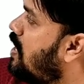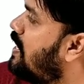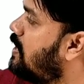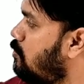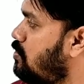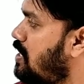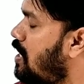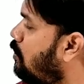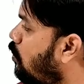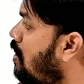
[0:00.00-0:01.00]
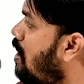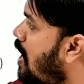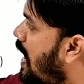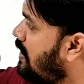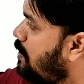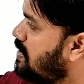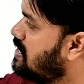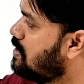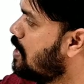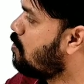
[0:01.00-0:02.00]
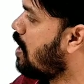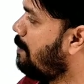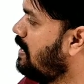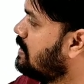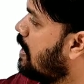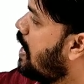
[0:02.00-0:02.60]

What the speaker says: related to Jira tool and the business requirements,